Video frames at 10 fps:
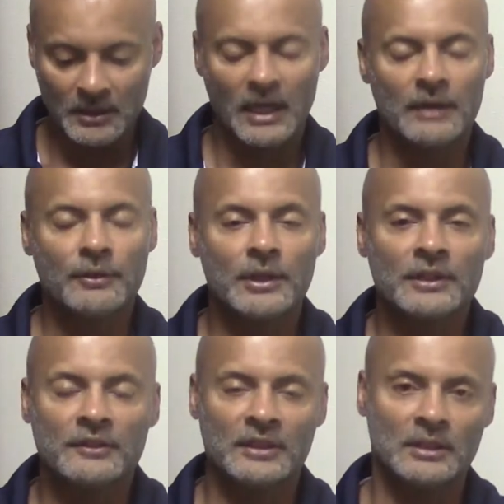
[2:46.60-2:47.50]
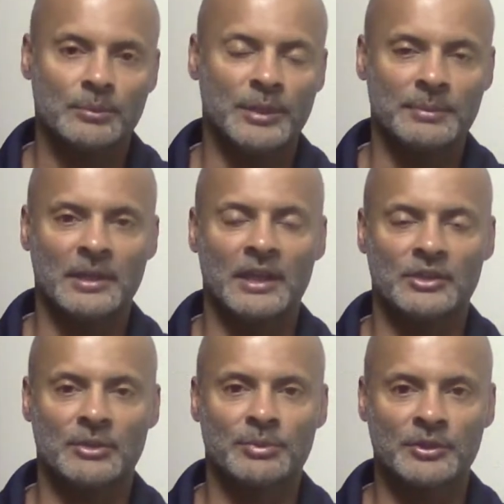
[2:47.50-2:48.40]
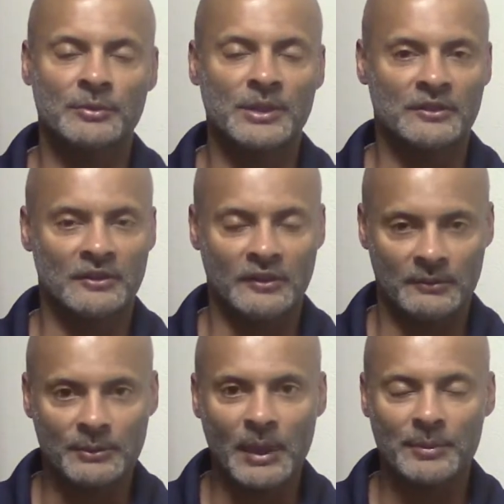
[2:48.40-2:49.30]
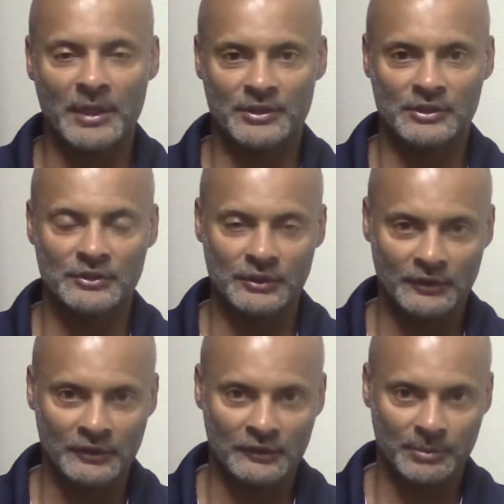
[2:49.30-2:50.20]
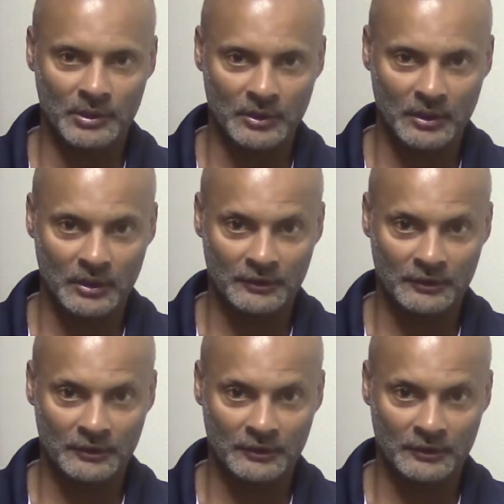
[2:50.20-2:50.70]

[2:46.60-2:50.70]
I've already seen BPH improvements in some of my patients using this protocol.